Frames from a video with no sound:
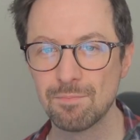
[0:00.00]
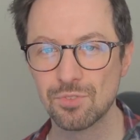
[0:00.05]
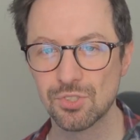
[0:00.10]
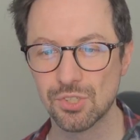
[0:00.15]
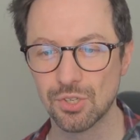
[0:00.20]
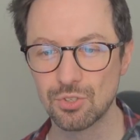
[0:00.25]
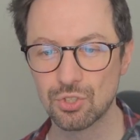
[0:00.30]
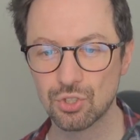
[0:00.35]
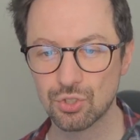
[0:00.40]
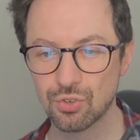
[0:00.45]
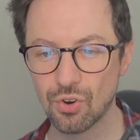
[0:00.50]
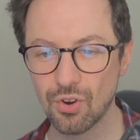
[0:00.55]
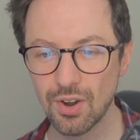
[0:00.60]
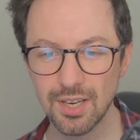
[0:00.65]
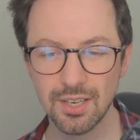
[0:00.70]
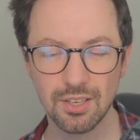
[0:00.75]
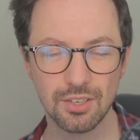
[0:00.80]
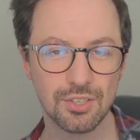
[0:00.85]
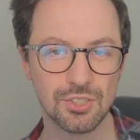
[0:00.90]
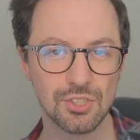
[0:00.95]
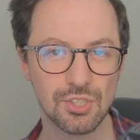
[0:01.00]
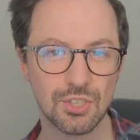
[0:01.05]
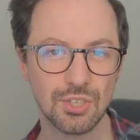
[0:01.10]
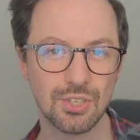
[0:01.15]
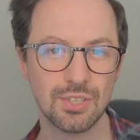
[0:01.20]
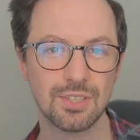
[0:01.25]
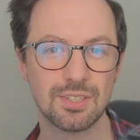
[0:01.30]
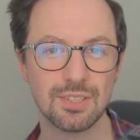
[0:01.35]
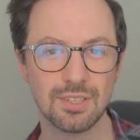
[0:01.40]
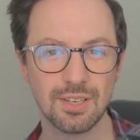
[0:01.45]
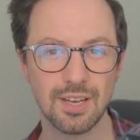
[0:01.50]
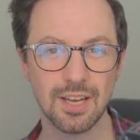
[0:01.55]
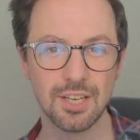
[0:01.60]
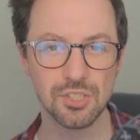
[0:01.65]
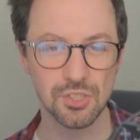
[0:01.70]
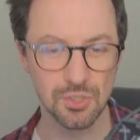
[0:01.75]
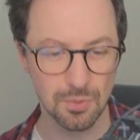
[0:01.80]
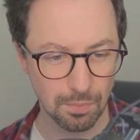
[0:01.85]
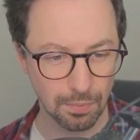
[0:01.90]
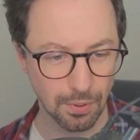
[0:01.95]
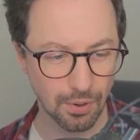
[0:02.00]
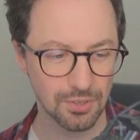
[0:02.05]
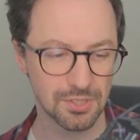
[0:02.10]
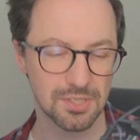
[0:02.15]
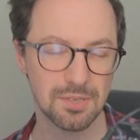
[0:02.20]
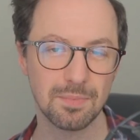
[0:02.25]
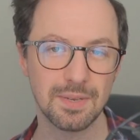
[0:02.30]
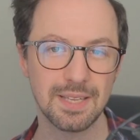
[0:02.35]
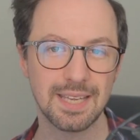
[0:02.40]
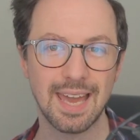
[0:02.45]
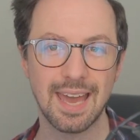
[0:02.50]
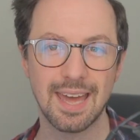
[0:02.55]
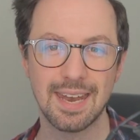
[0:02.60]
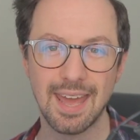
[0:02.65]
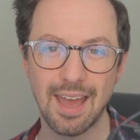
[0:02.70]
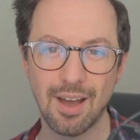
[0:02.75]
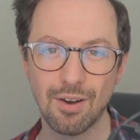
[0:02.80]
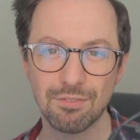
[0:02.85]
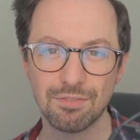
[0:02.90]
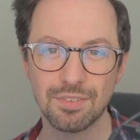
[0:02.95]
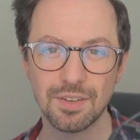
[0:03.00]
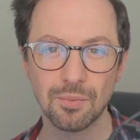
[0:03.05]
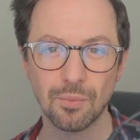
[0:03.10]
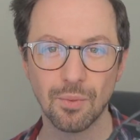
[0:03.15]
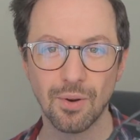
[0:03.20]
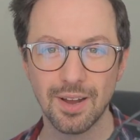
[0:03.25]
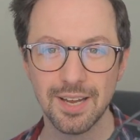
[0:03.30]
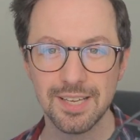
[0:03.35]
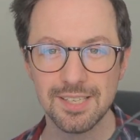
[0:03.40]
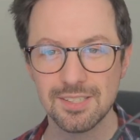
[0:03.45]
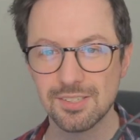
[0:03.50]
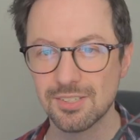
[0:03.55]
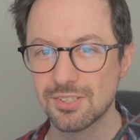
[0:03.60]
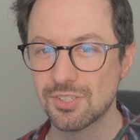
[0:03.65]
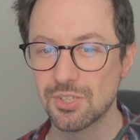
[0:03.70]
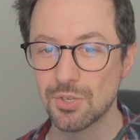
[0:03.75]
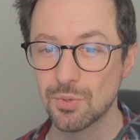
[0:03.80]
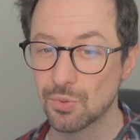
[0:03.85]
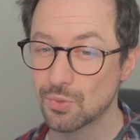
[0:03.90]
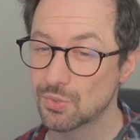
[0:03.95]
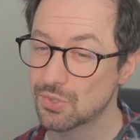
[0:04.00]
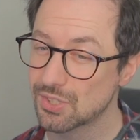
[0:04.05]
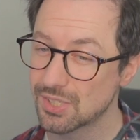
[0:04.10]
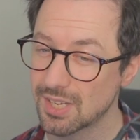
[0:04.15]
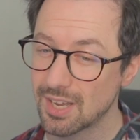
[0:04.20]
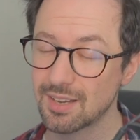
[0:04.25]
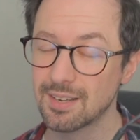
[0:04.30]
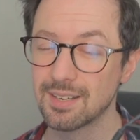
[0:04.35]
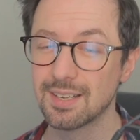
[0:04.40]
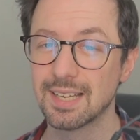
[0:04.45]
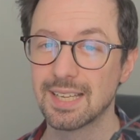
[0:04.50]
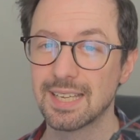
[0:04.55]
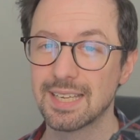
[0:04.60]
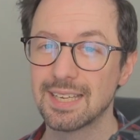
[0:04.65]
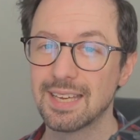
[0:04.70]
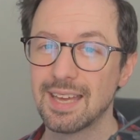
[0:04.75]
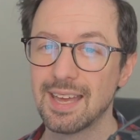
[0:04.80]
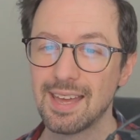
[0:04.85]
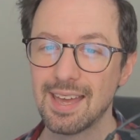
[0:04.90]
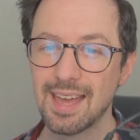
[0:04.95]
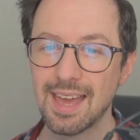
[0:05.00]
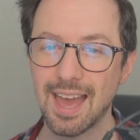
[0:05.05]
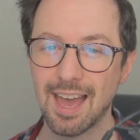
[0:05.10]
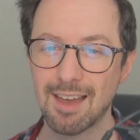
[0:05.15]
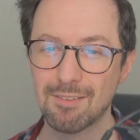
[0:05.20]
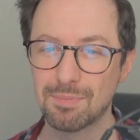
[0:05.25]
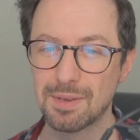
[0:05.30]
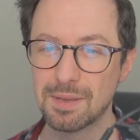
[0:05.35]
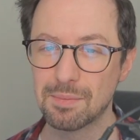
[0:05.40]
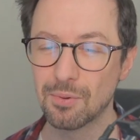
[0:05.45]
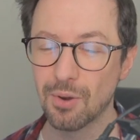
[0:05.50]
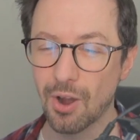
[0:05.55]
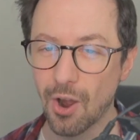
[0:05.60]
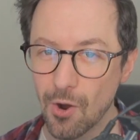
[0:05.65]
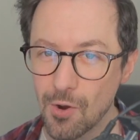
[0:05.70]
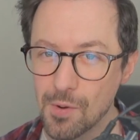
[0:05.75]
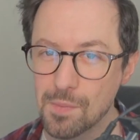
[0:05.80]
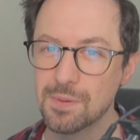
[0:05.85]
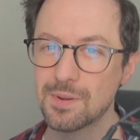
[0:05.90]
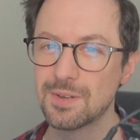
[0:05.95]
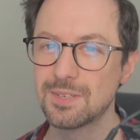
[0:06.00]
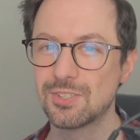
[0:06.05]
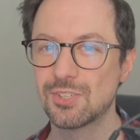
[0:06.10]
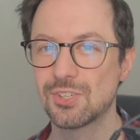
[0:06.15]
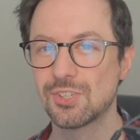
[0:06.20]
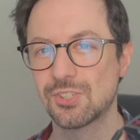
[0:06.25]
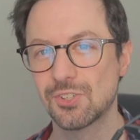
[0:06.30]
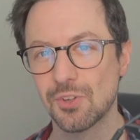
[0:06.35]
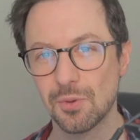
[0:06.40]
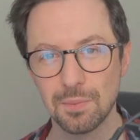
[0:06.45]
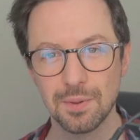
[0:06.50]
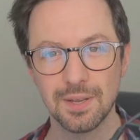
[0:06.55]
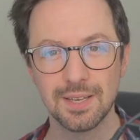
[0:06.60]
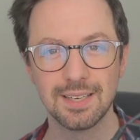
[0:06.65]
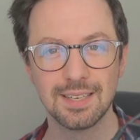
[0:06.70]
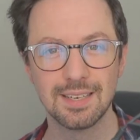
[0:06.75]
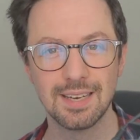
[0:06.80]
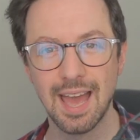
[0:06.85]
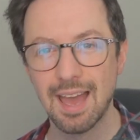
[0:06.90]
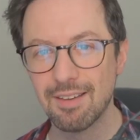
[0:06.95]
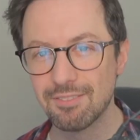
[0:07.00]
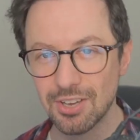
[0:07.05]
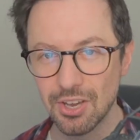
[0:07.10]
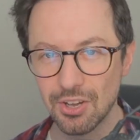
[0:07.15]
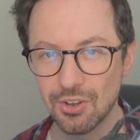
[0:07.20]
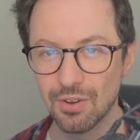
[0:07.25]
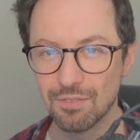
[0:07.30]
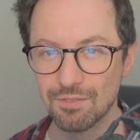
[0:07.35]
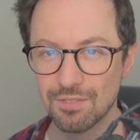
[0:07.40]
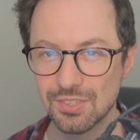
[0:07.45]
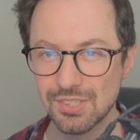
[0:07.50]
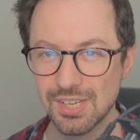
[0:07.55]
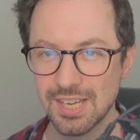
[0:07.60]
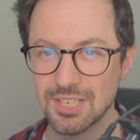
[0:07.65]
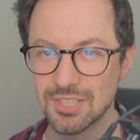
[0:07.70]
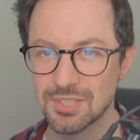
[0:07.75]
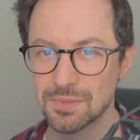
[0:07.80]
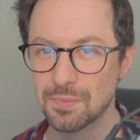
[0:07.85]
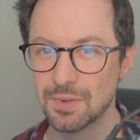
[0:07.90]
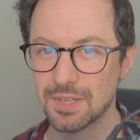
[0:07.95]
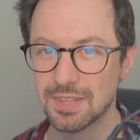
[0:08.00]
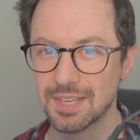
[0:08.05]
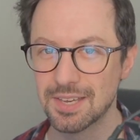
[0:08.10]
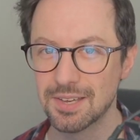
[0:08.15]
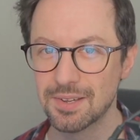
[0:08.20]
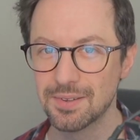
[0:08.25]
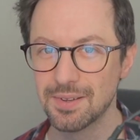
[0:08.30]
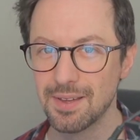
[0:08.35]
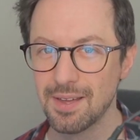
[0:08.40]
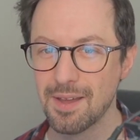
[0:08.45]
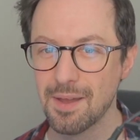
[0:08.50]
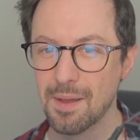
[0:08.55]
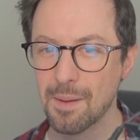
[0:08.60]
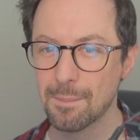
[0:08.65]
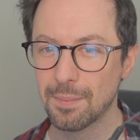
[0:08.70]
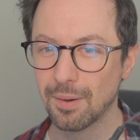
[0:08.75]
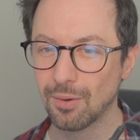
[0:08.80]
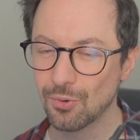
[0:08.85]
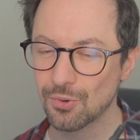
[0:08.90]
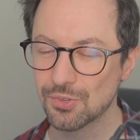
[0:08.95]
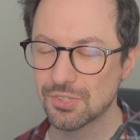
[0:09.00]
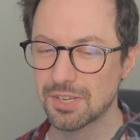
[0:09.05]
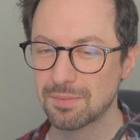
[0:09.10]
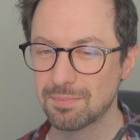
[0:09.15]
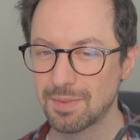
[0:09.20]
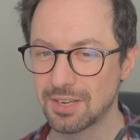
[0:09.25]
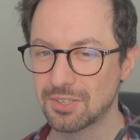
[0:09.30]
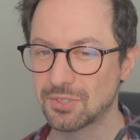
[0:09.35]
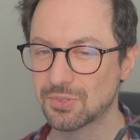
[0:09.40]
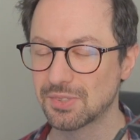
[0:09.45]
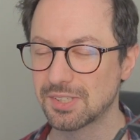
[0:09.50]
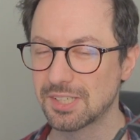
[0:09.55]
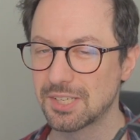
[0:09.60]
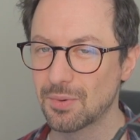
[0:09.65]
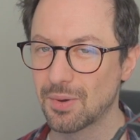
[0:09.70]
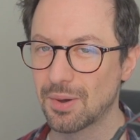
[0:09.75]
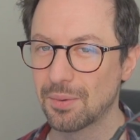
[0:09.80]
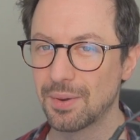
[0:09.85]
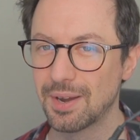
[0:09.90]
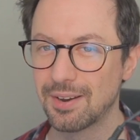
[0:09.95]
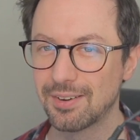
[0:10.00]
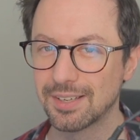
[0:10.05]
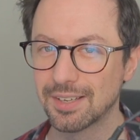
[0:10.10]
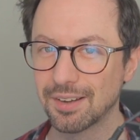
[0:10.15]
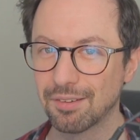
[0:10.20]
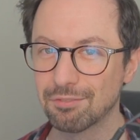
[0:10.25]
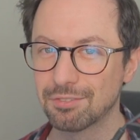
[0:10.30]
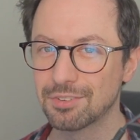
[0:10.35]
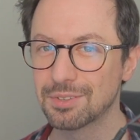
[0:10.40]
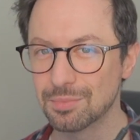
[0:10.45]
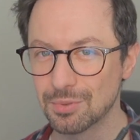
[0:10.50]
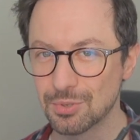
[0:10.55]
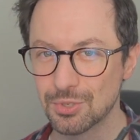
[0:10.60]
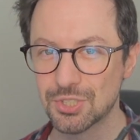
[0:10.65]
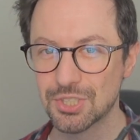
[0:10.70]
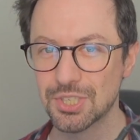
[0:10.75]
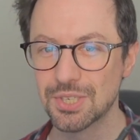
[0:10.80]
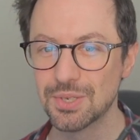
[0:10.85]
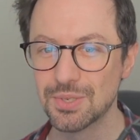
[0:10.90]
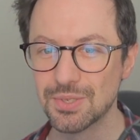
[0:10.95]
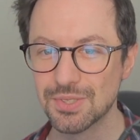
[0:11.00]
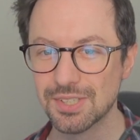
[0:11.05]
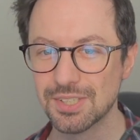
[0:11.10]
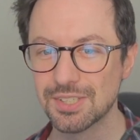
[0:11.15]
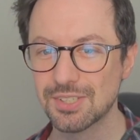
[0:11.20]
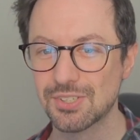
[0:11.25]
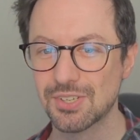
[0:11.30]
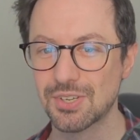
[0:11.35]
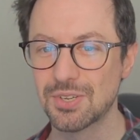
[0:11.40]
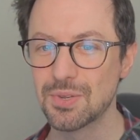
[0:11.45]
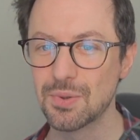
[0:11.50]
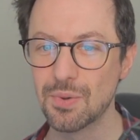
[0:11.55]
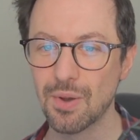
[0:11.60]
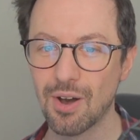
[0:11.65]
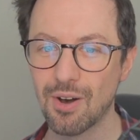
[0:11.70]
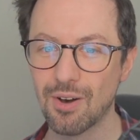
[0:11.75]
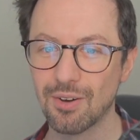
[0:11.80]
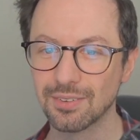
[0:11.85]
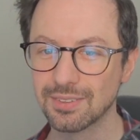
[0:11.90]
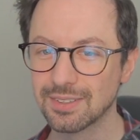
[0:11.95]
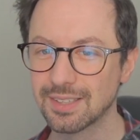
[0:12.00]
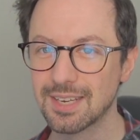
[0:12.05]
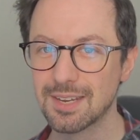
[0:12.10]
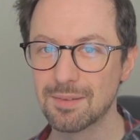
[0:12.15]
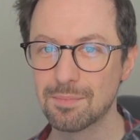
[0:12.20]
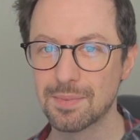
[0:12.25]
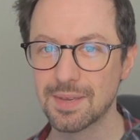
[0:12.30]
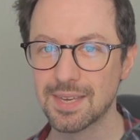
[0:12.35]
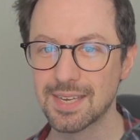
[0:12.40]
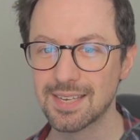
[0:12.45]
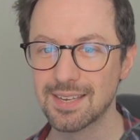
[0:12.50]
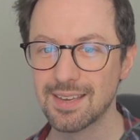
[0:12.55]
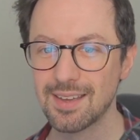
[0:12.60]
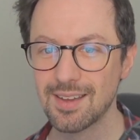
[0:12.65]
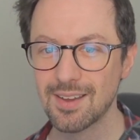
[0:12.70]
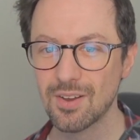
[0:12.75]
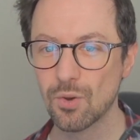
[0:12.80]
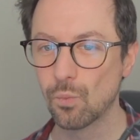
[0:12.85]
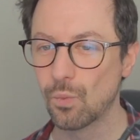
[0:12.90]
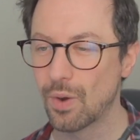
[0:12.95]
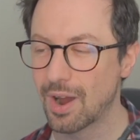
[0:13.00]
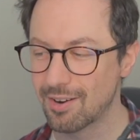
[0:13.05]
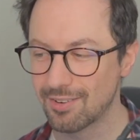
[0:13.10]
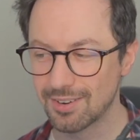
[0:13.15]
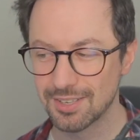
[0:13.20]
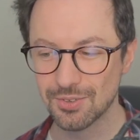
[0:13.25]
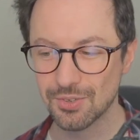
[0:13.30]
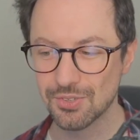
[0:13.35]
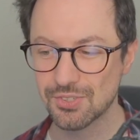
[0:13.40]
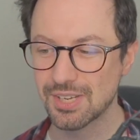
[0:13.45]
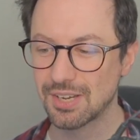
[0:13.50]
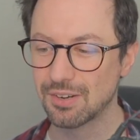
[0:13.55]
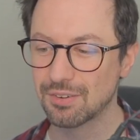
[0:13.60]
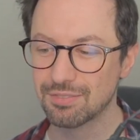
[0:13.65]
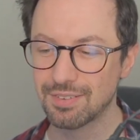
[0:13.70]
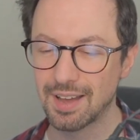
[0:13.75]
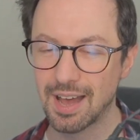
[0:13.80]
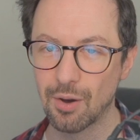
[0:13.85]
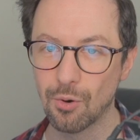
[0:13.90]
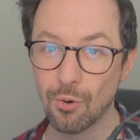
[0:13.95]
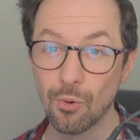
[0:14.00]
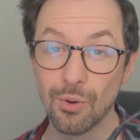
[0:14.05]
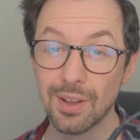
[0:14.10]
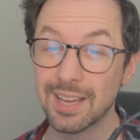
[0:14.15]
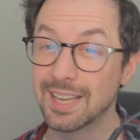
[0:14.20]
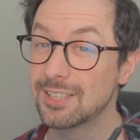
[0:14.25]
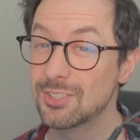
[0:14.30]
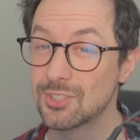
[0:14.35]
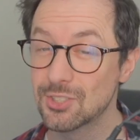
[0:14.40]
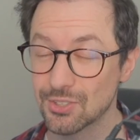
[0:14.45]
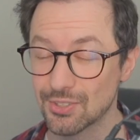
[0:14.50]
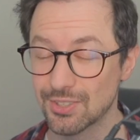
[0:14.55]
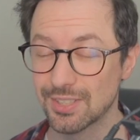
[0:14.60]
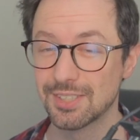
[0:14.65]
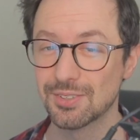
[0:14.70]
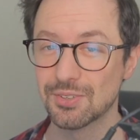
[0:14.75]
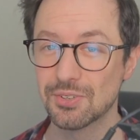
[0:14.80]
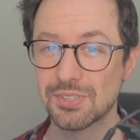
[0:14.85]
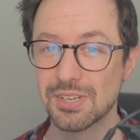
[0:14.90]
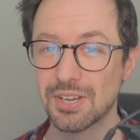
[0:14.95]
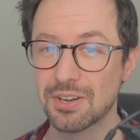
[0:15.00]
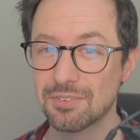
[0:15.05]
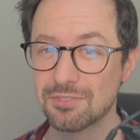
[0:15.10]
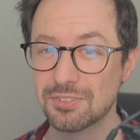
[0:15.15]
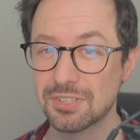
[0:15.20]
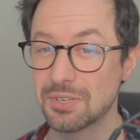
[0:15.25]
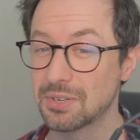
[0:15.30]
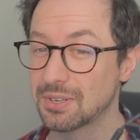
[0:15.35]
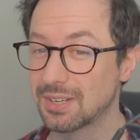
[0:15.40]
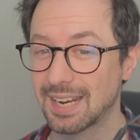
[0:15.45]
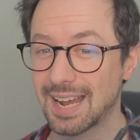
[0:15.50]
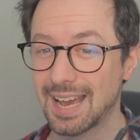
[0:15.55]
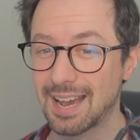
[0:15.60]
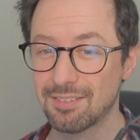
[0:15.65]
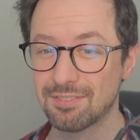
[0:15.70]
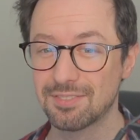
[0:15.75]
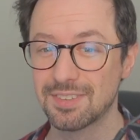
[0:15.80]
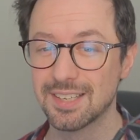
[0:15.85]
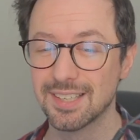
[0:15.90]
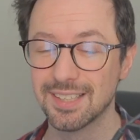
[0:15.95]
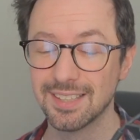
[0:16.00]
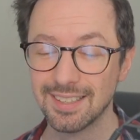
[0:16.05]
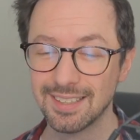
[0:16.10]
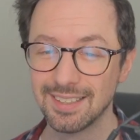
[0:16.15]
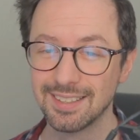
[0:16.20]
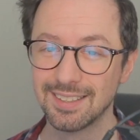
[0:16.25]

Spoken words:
So try and look as good as you possibly can outfit wise, because you will certainly have people open to stopping and having a conversation with you, but also make sure that you are wearing comfortable shoes, so you aren't going to be wearing yourself out or injuring yourself, so you're going to have to